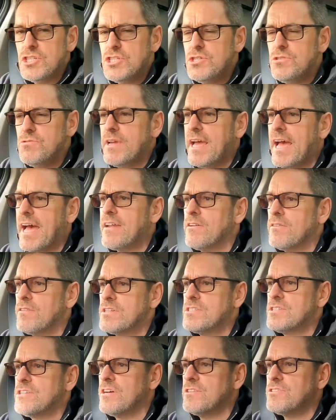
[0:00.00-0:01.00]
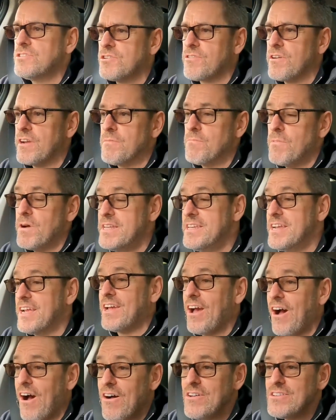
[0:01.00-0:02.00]
as you can on the touchscreen when your
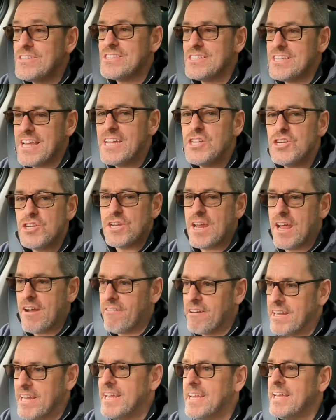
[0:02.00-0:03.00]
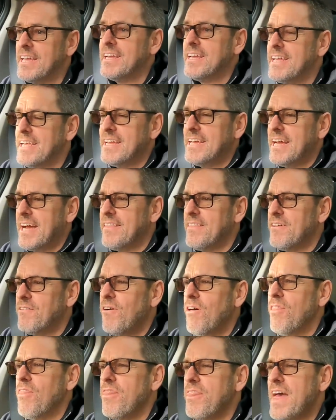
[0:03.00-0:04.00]
car's stationary. And there
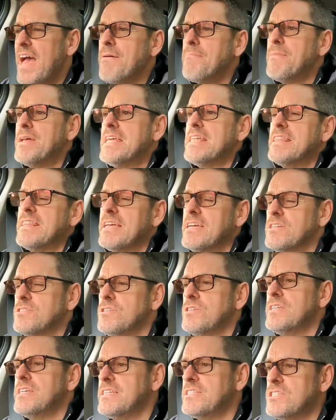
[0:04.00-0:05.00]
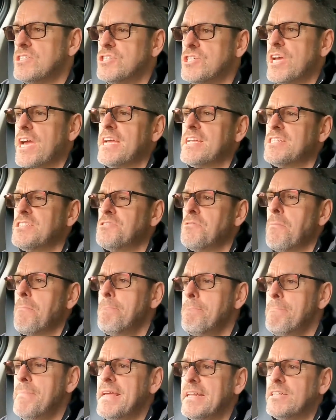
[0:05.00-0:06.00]
aren't that many things you need to change
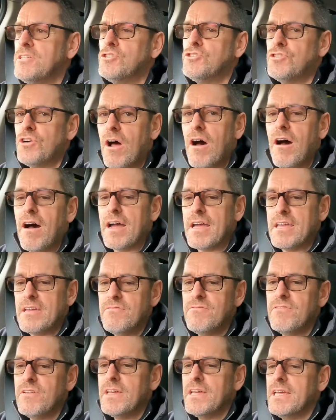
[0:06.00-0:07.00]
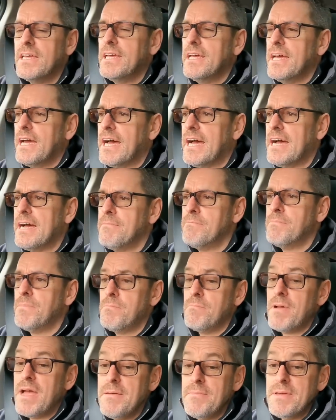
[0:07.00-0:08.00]
mid-drive,
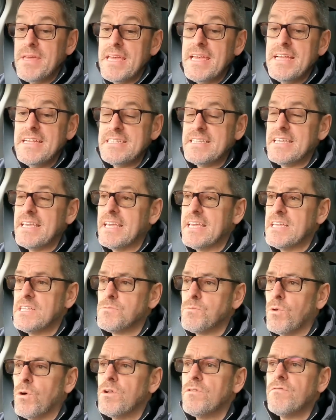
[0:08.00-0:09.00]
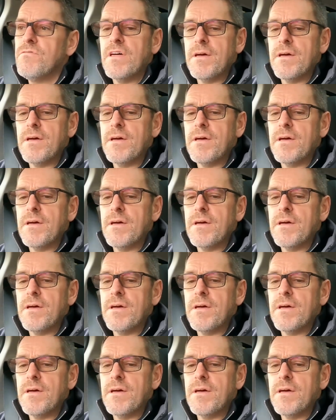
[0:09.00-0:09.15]
but maybe heating is one of